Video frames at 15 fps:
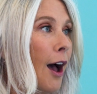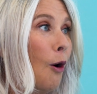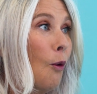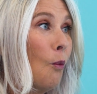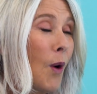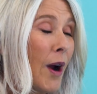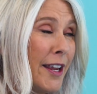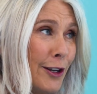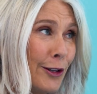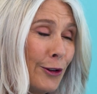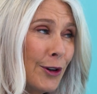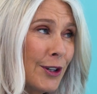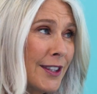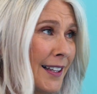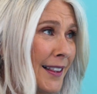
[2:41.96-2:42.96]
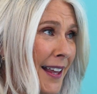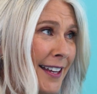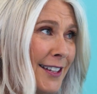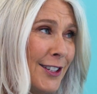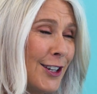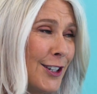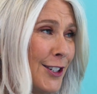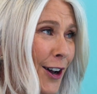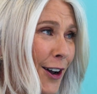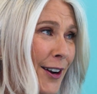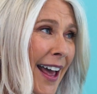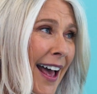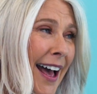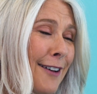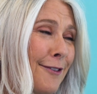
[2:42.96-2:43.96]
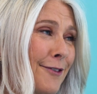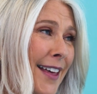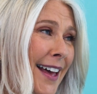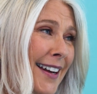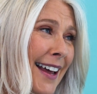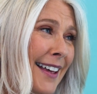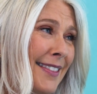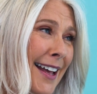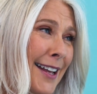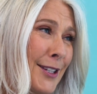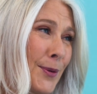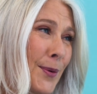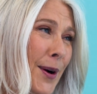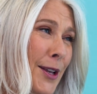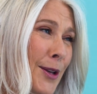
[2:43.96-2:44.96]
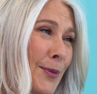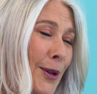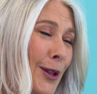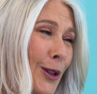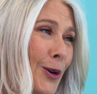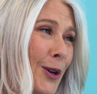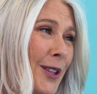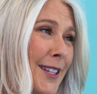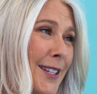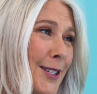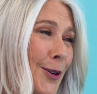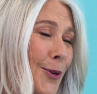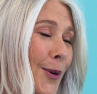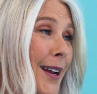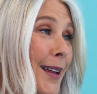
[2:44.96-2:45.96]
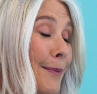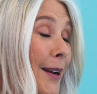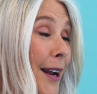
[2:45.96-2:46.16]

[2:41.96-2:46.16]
When you look at the lens, you don't have that, and that's why you want to look at the screen.